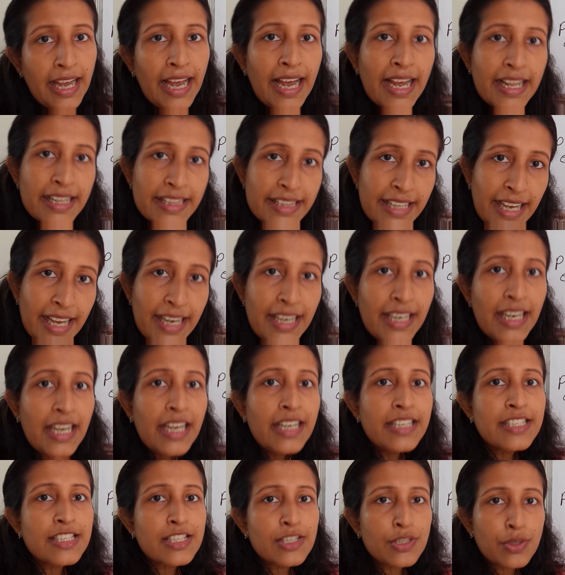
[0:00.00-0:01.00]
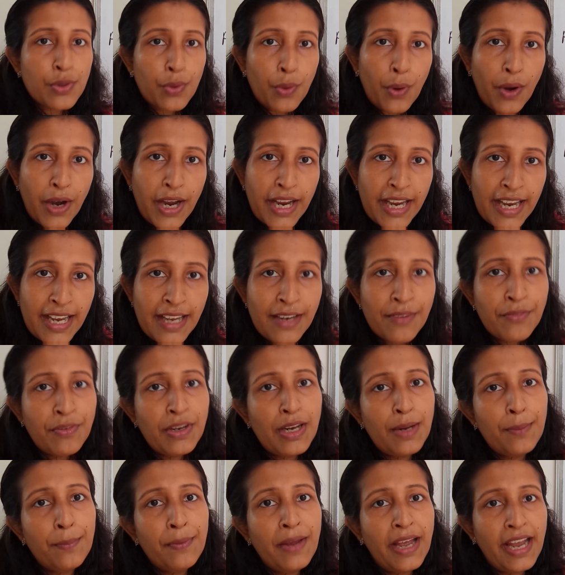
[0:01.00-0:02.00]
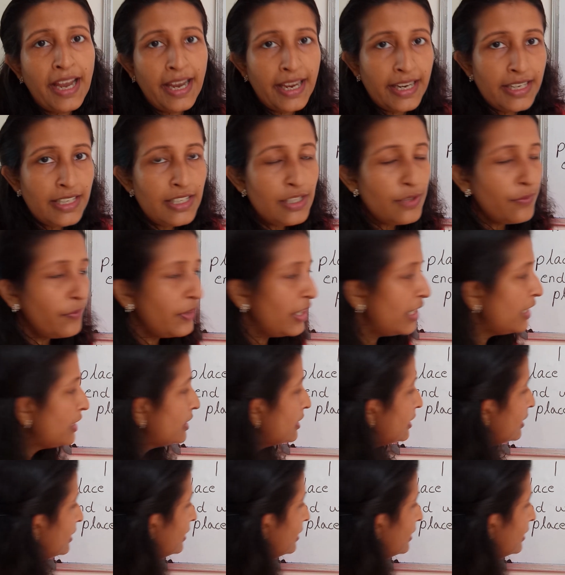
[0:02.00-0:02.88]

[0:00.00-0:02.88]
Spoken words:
Then its square will end with,